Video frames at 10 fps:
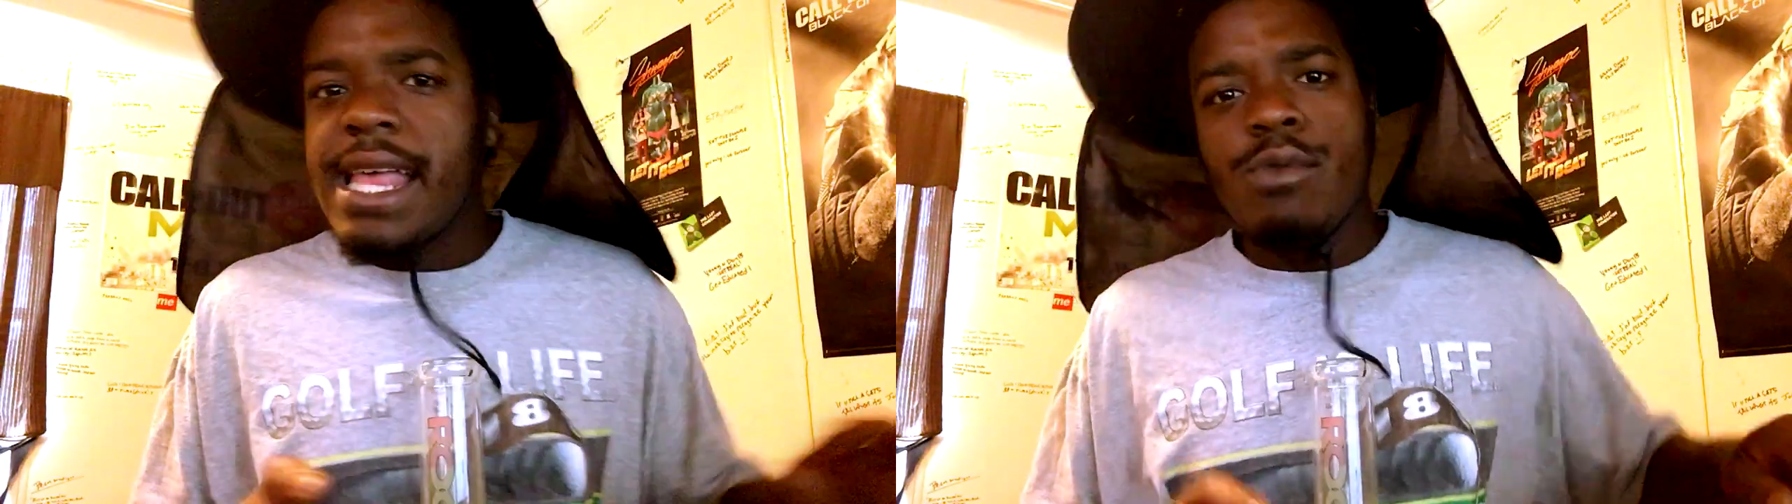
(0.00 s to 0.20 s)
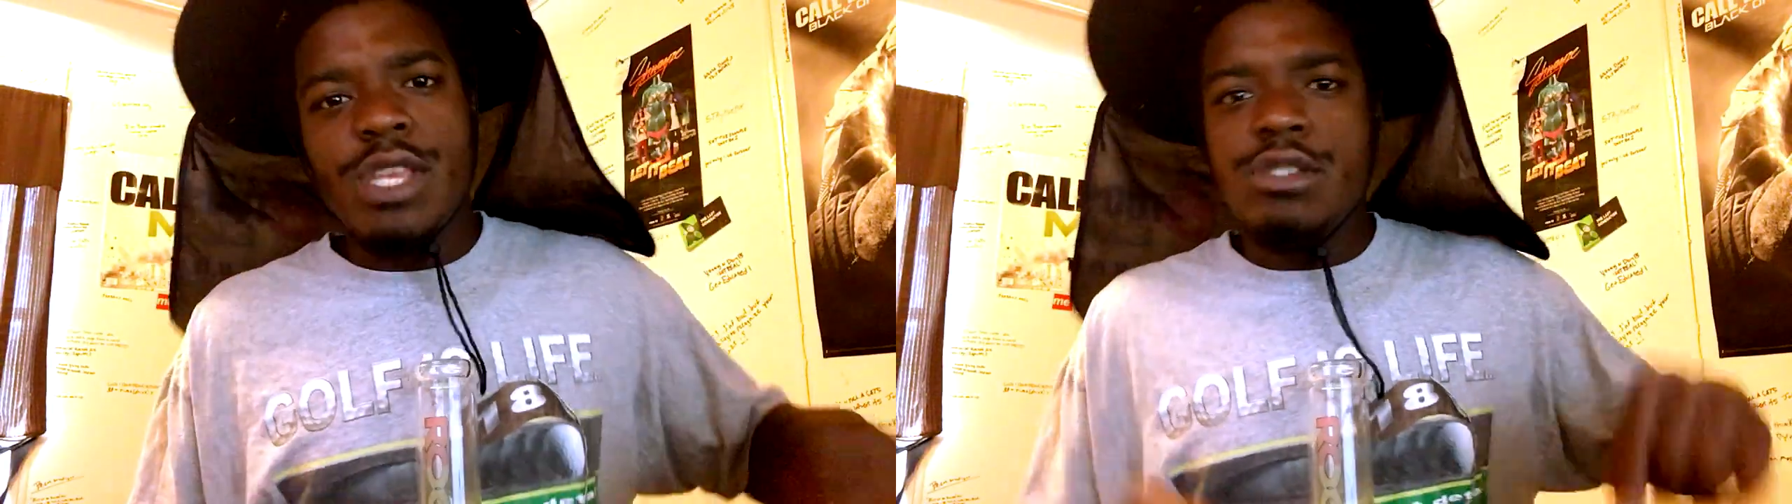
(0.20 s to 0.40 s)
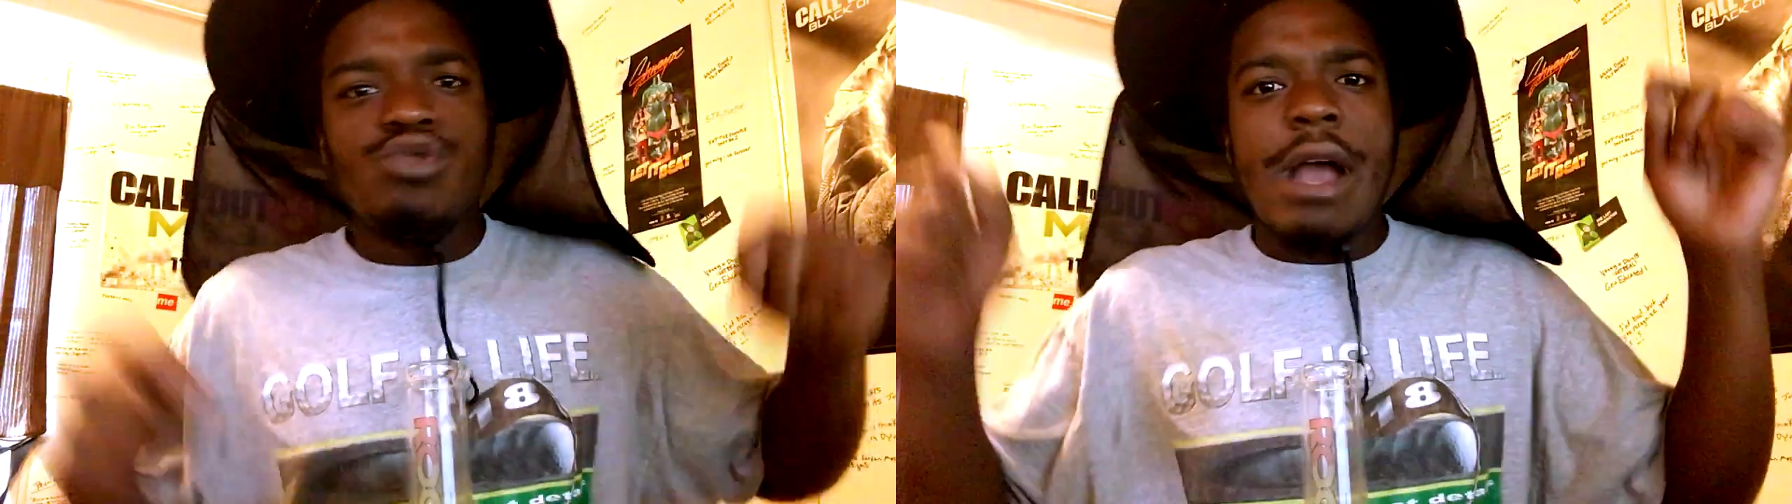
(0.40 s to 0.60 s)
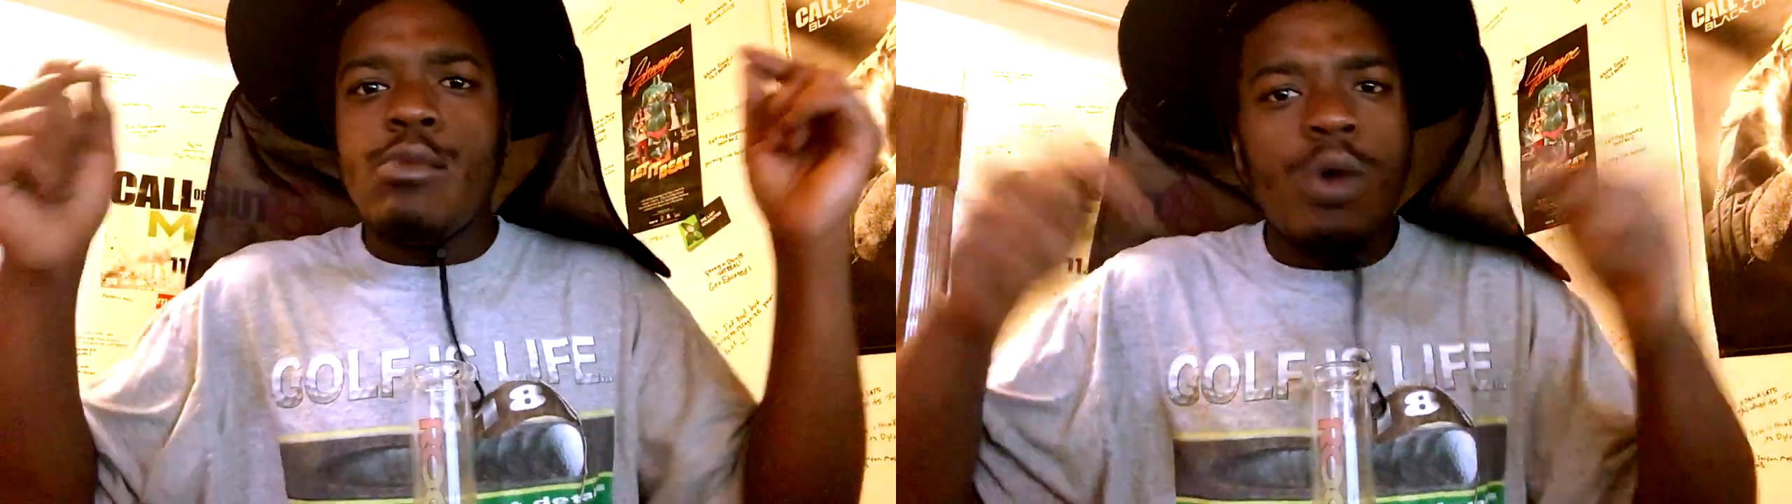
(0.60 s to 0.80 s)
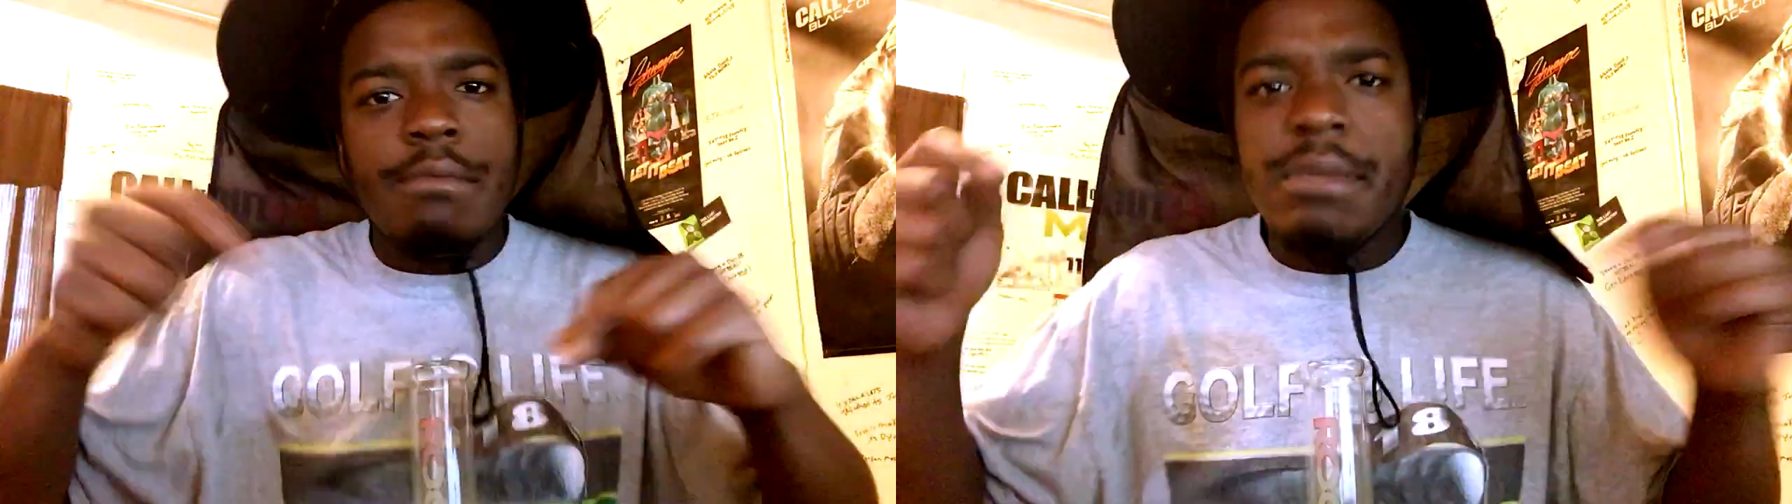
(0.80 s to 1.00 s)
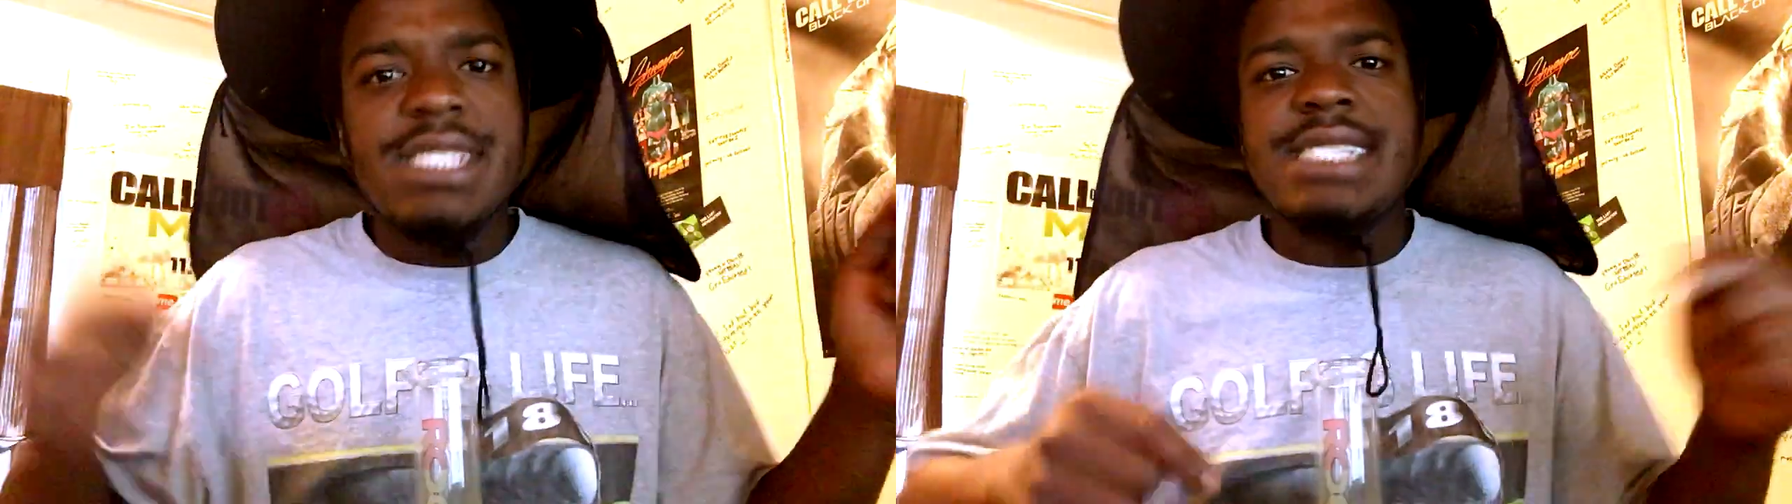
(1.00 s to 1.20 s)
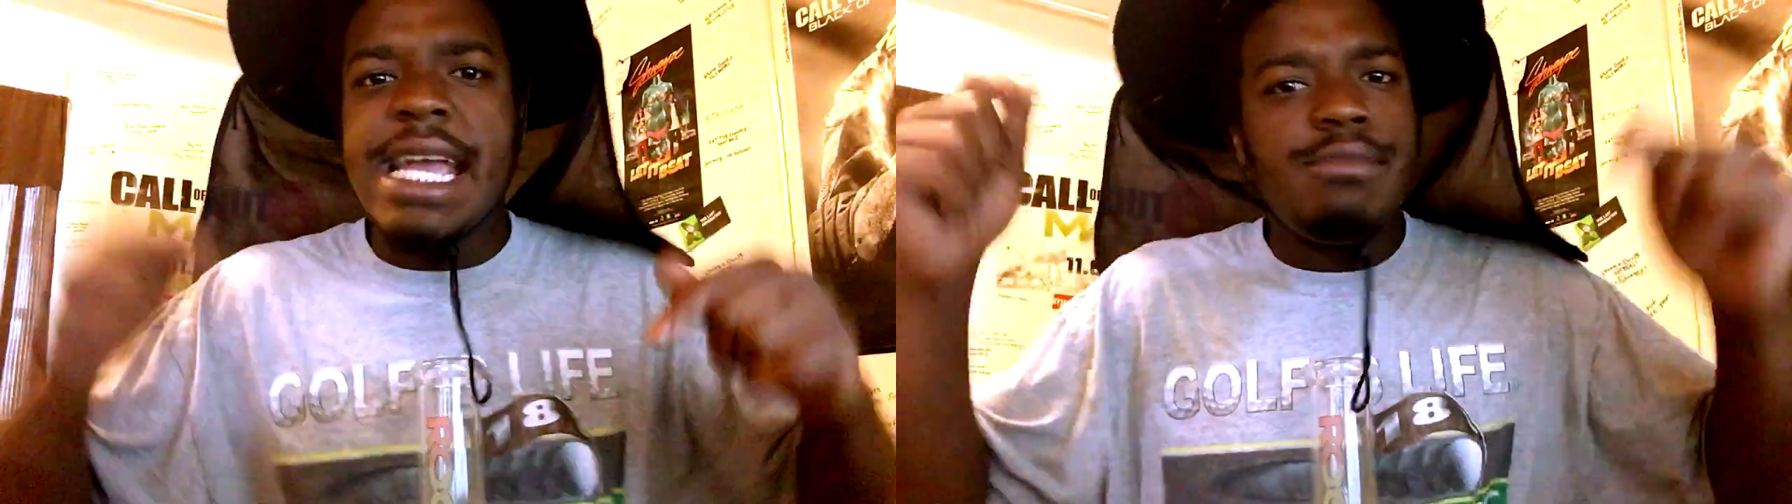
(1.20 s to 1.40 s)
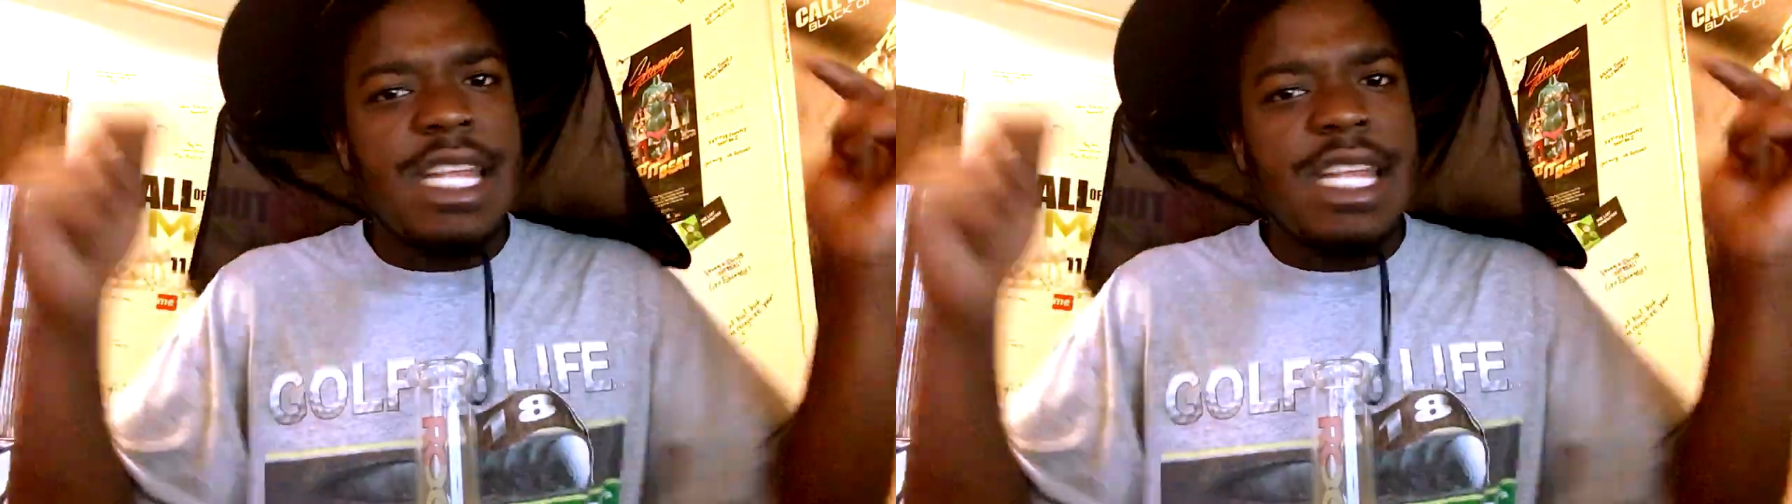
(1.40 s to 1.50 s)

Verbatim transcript: like when you drop one mixtape